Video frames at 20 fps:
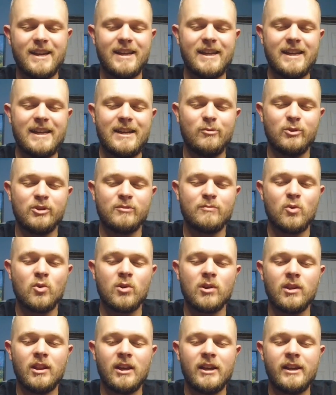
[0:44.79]
It was
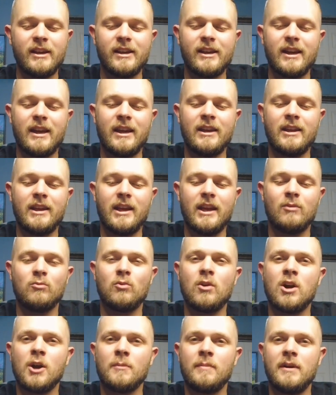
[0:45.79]
more like a
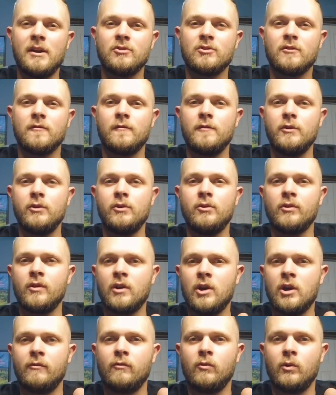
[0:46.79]
rock bouncer feel or an
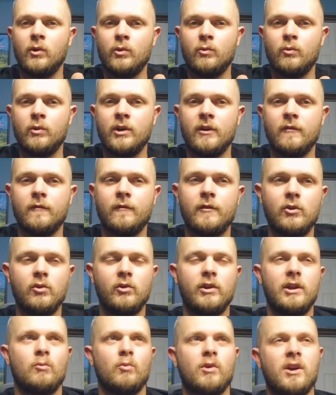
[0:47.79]
off-road rig feel,
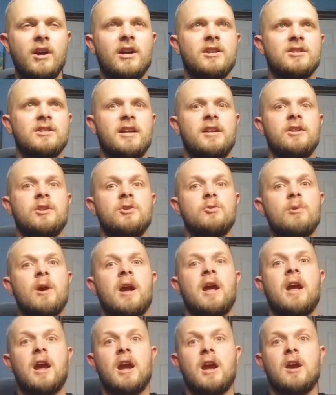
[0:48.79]
and whereas I do
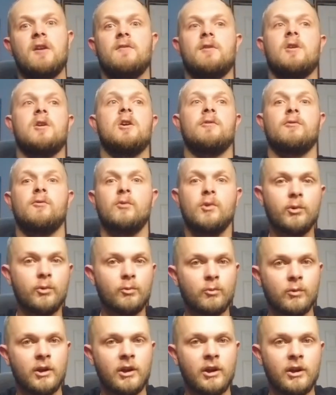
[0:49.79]
have an off-road
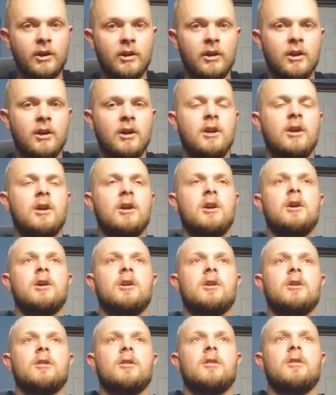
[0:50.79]
rig,
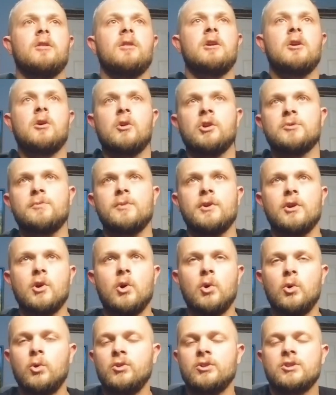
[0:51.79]
the ultimate
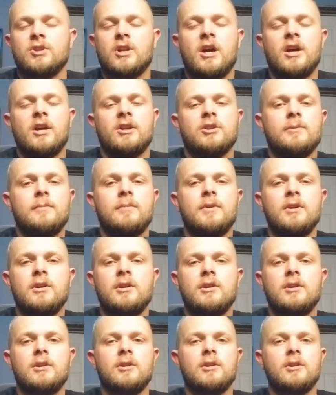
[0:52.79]
goal is not to
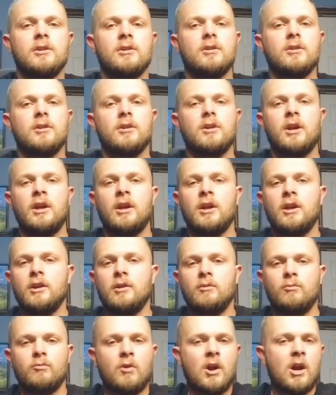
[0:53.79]
be
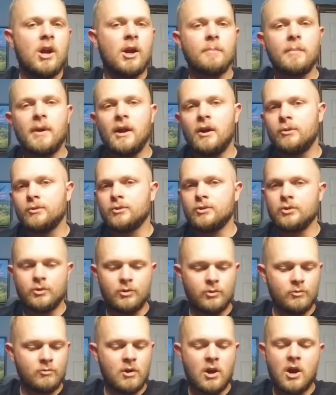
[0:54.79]
a rock
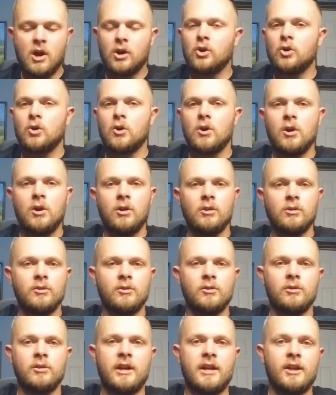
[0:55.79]
bouncer, rock
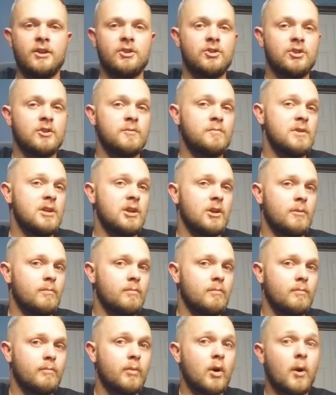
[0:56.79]
crawler, and just be a
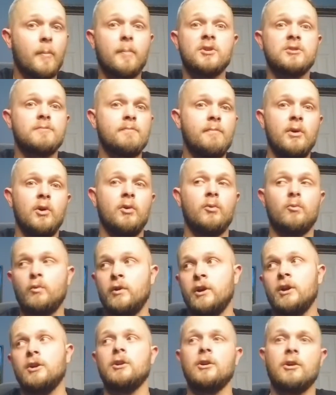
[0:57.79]
purpose-built
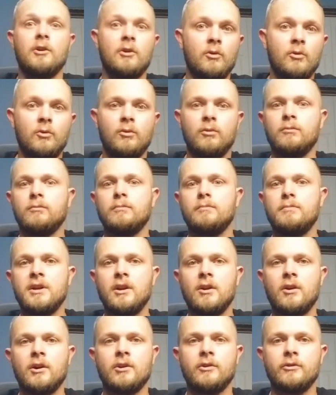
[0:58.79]
rig to go
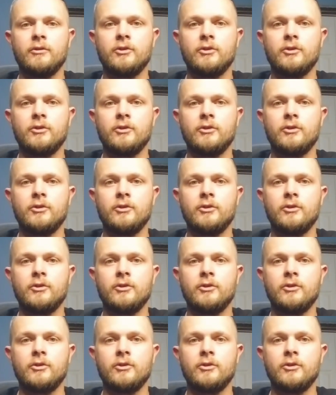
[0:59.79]
beat on the